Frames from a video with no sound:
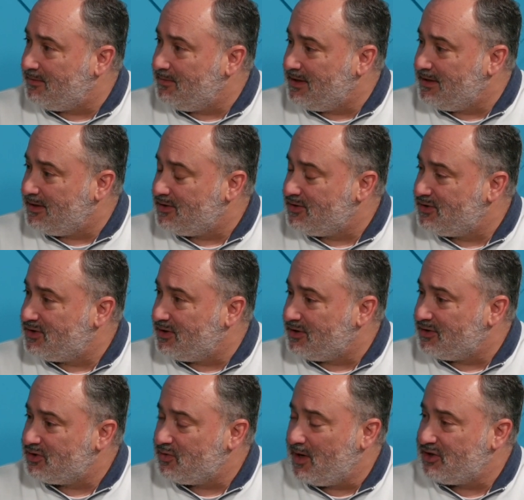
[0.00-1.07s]
I mean,
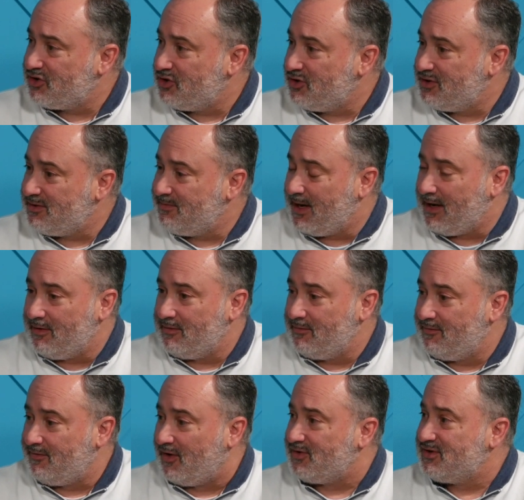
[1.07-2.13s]
there's questions
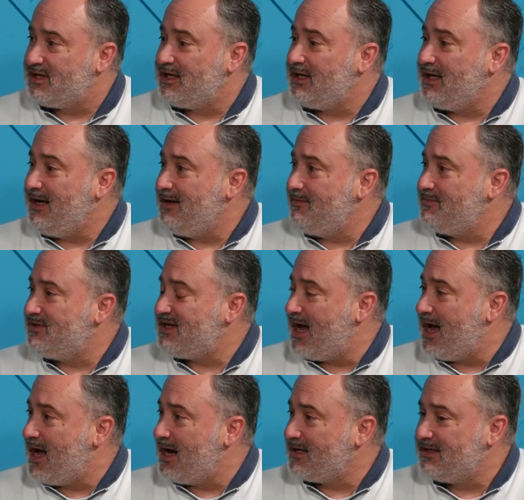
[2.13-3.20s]
about False Claims
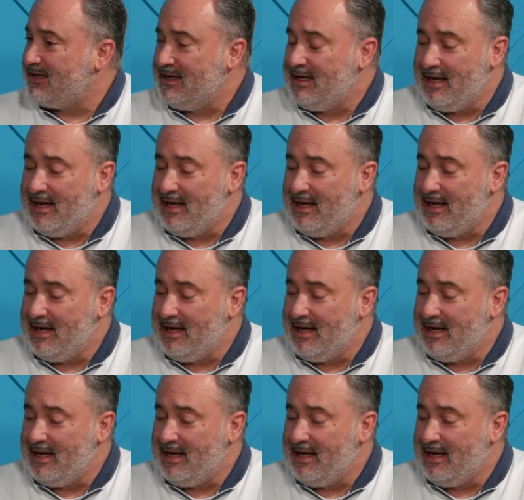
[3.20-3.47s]
Act,